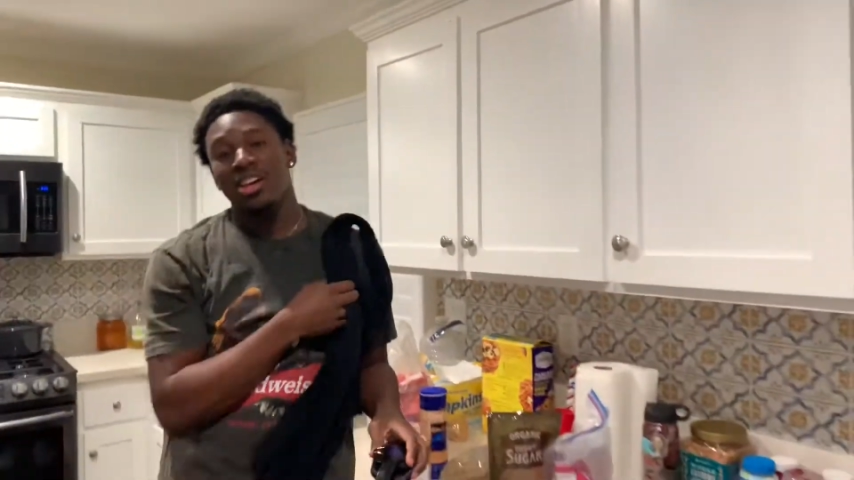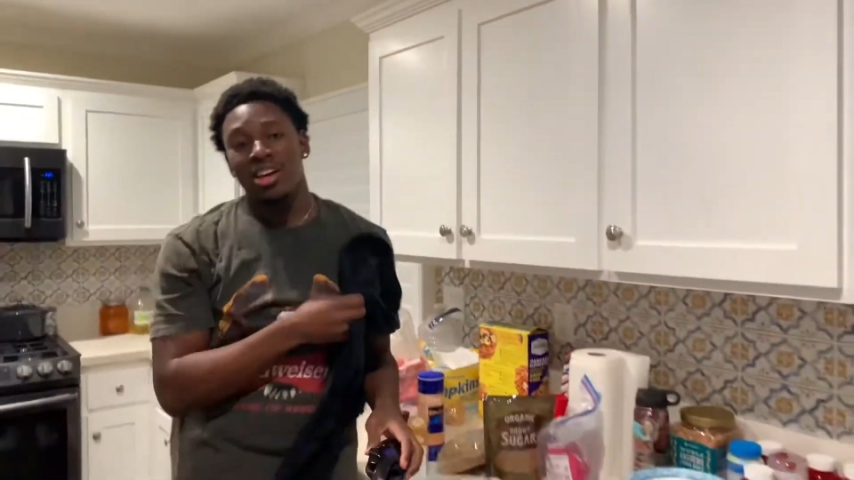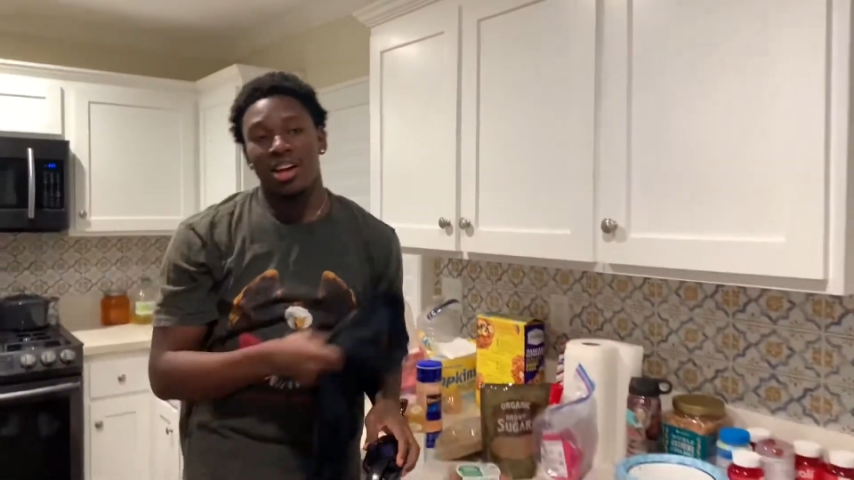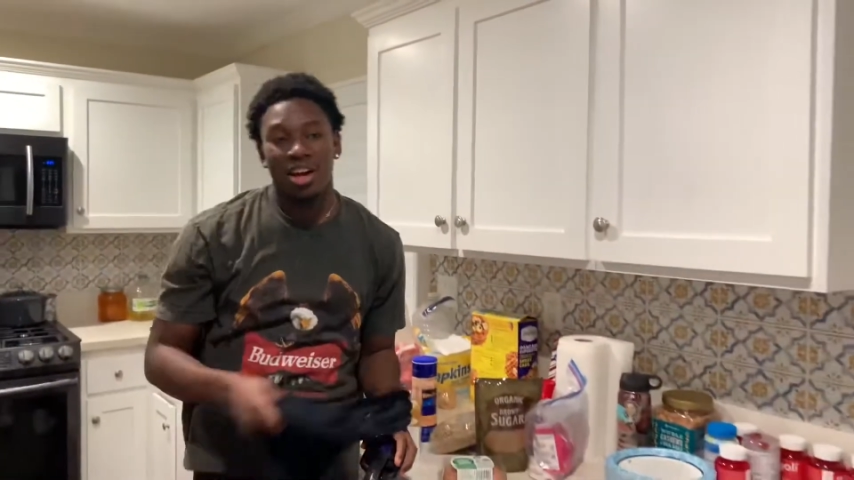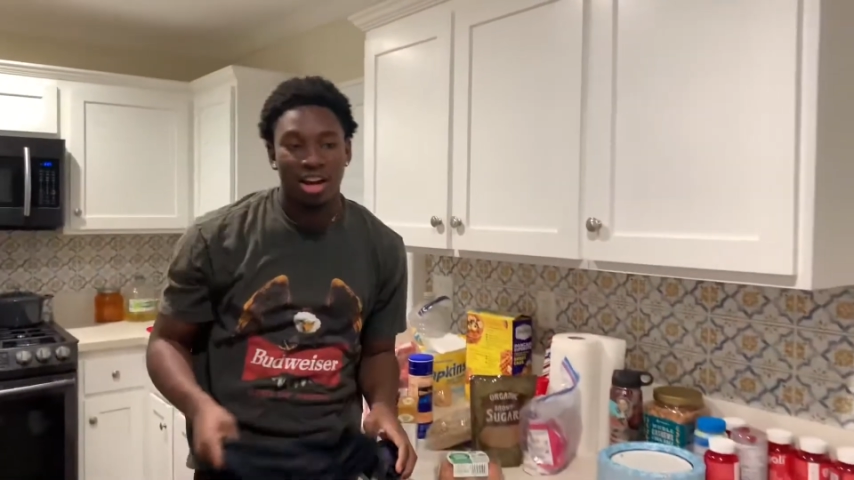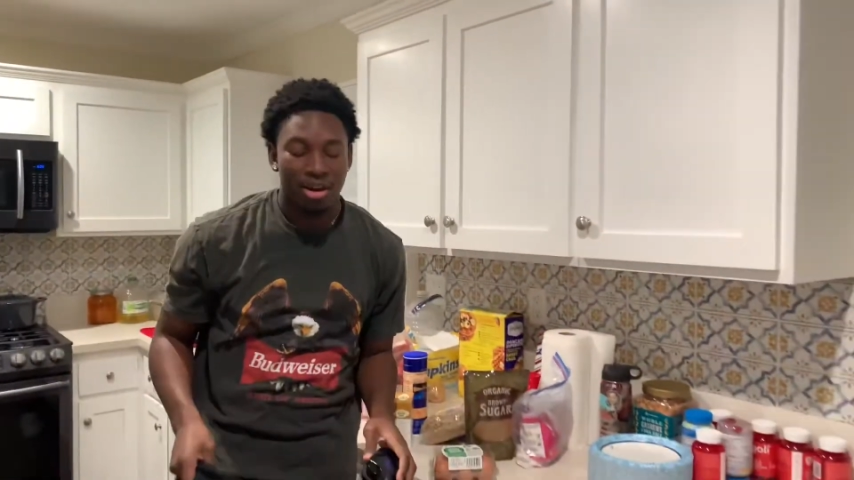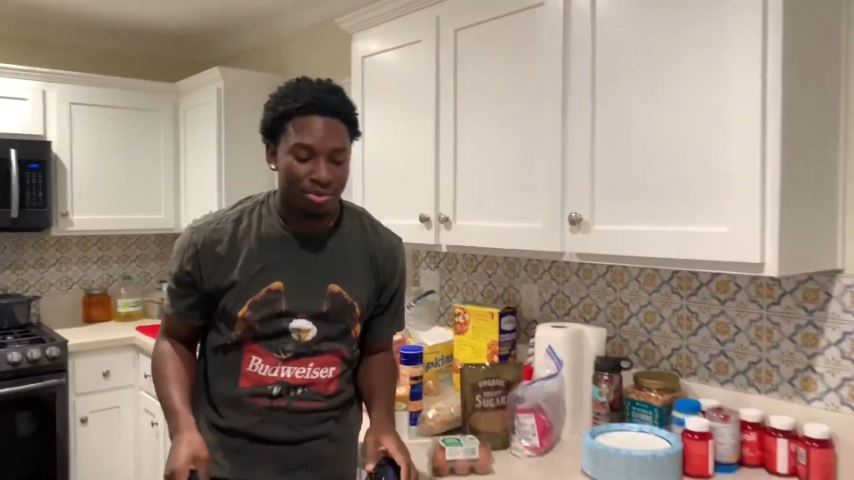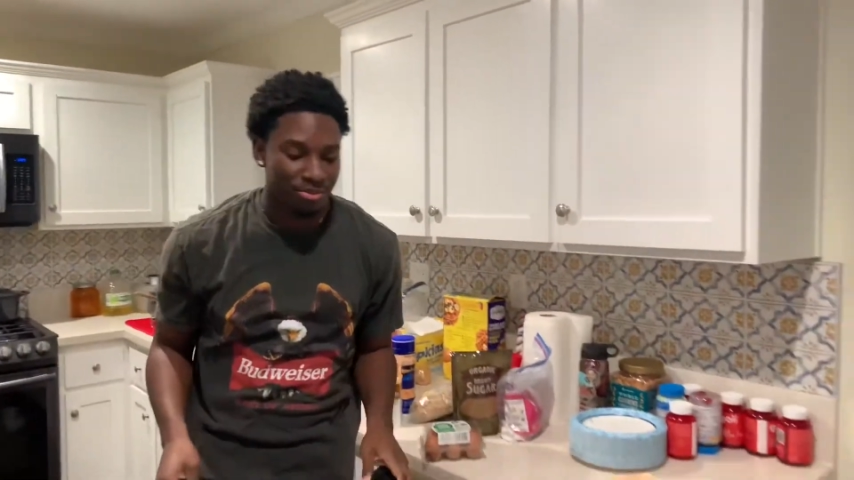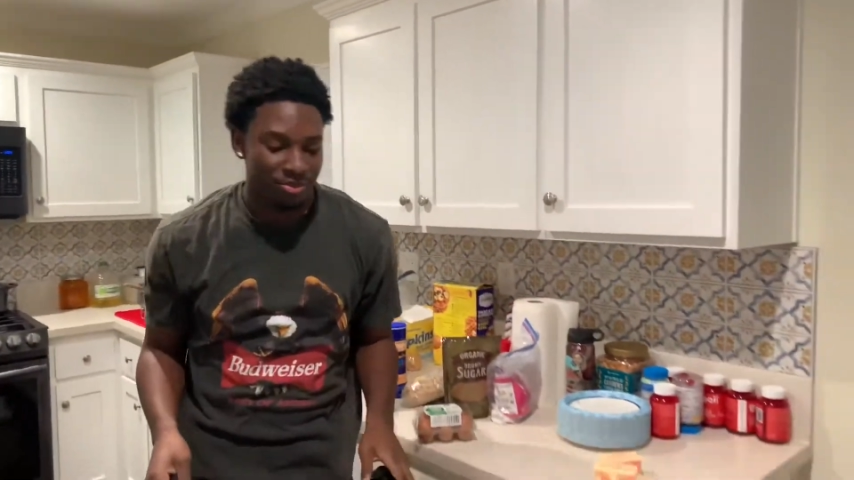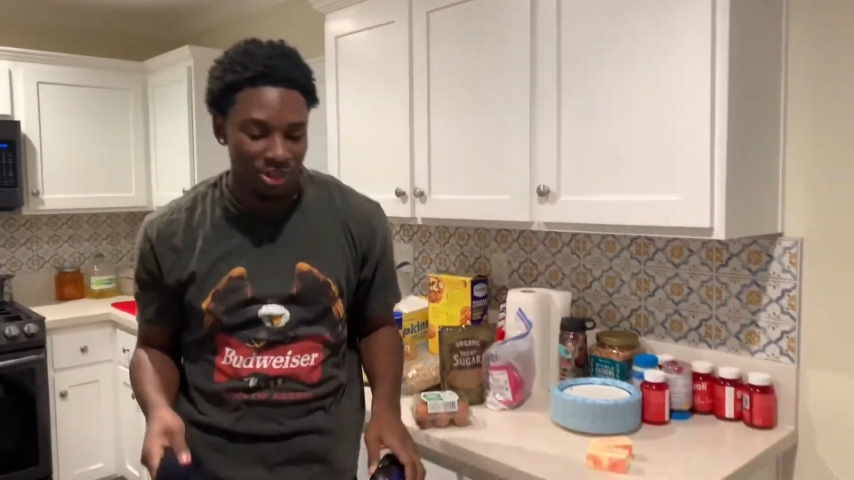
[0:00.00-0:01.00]

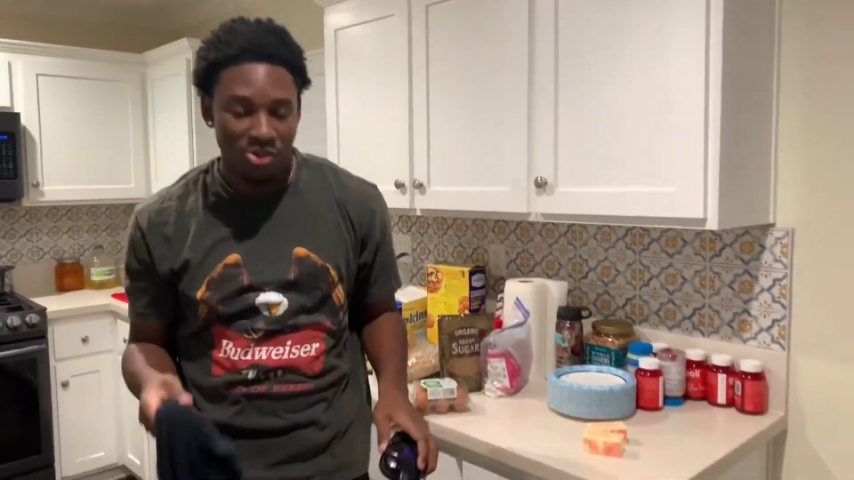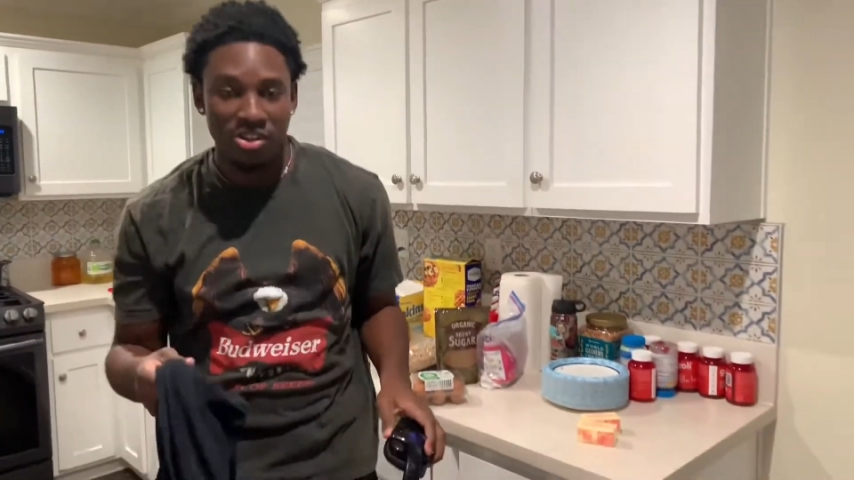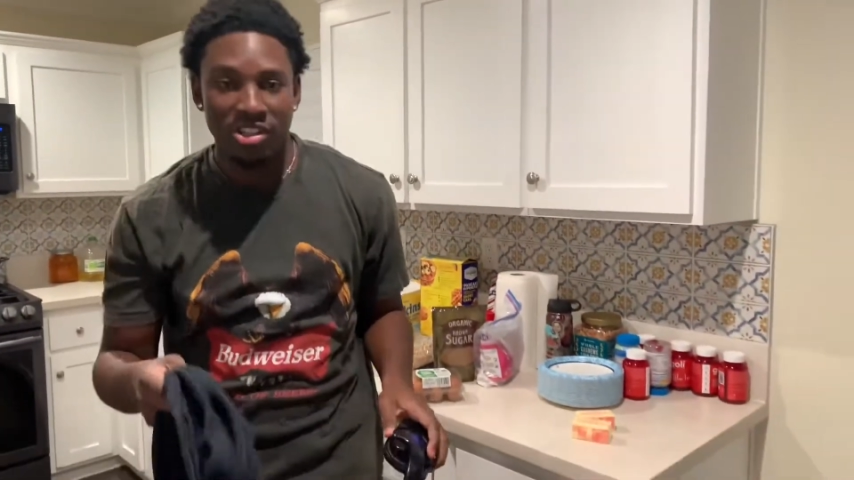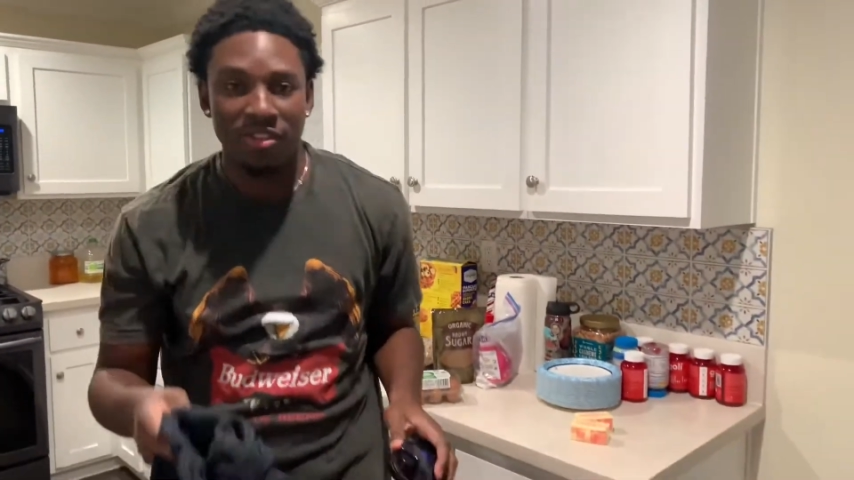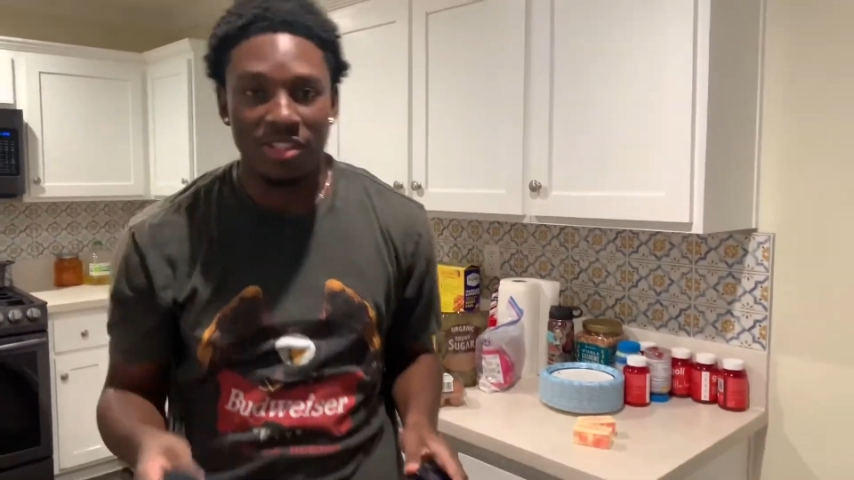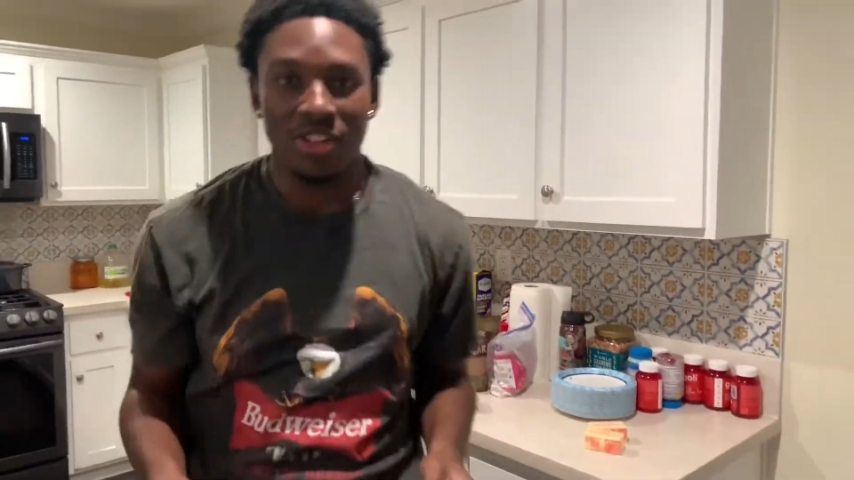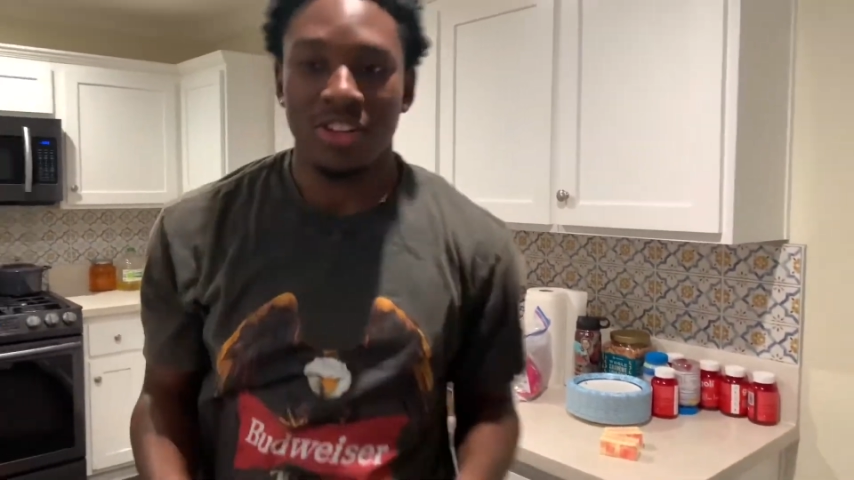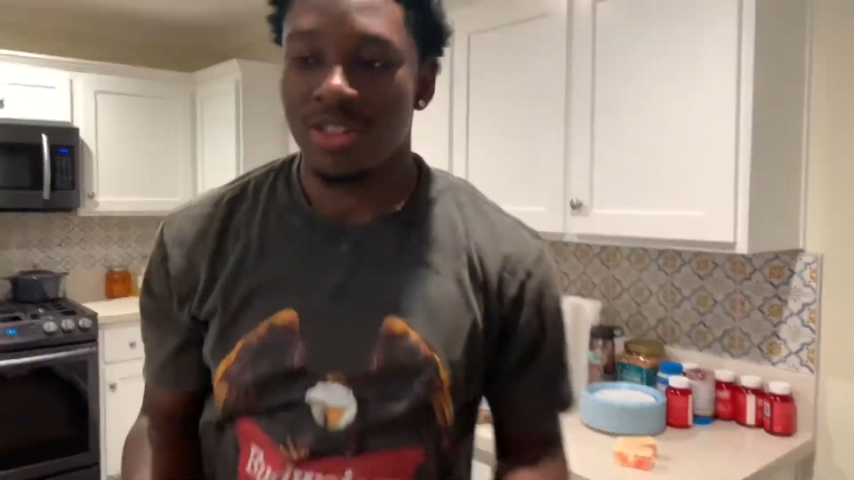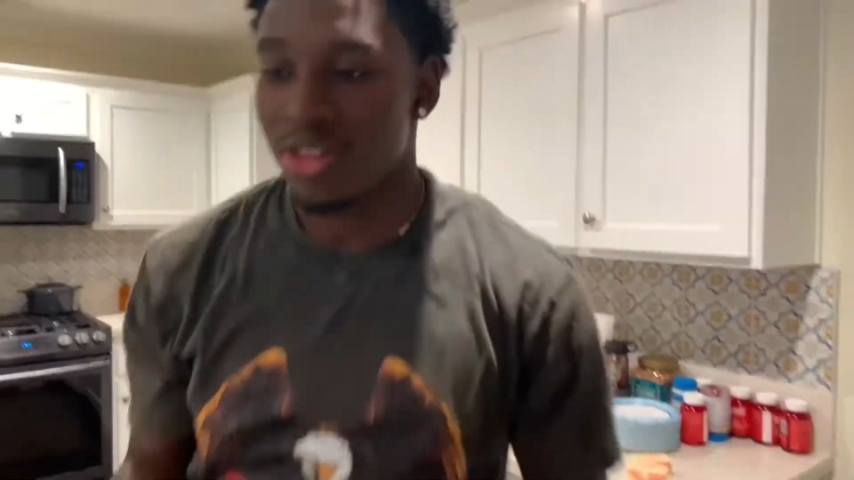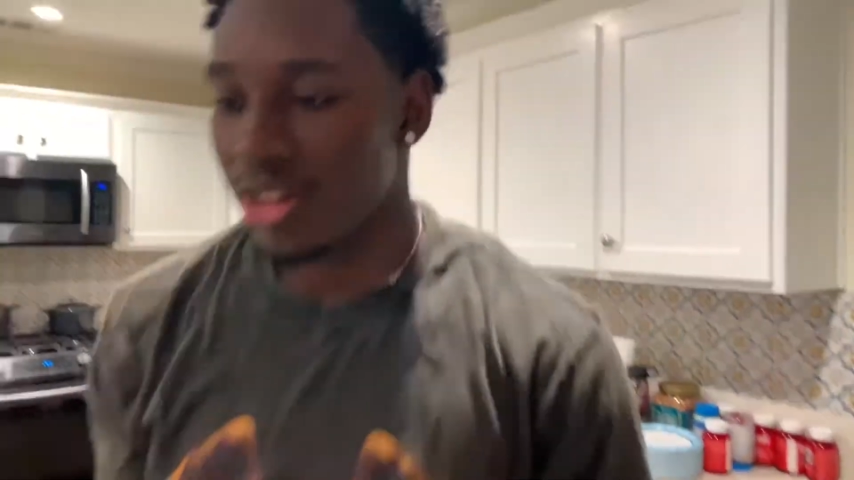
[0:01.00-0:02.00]
The corny stuff is on.
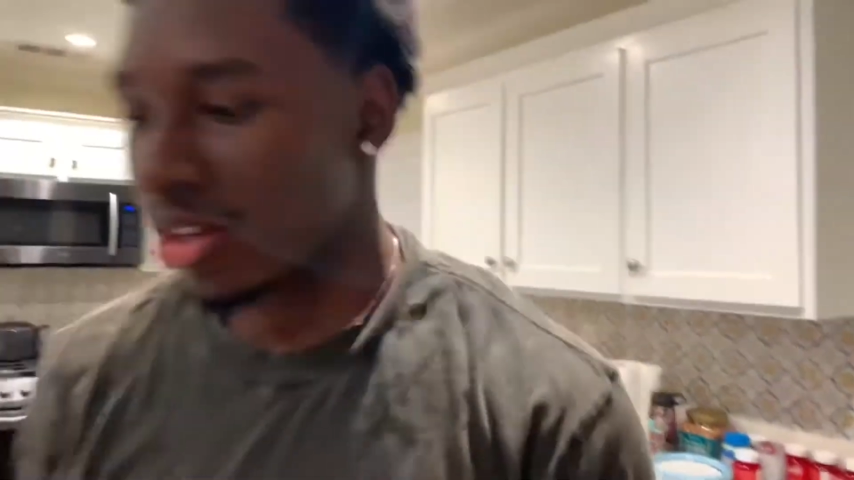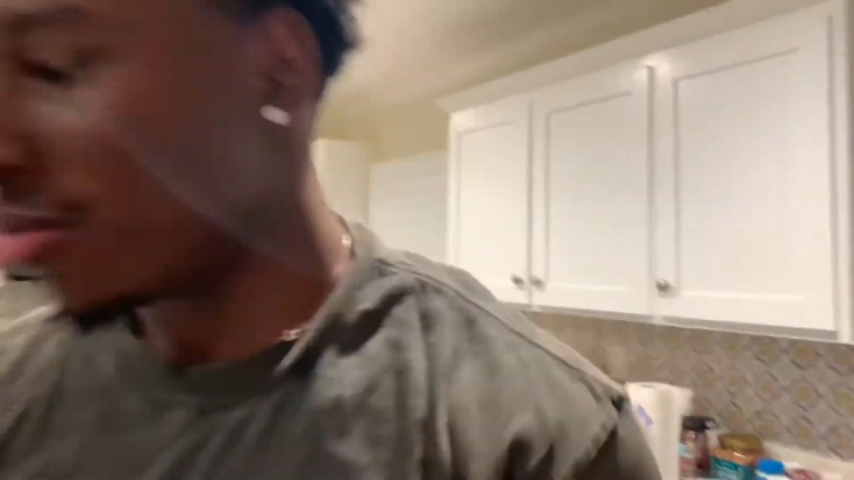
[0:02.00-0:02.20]
Hold on, give me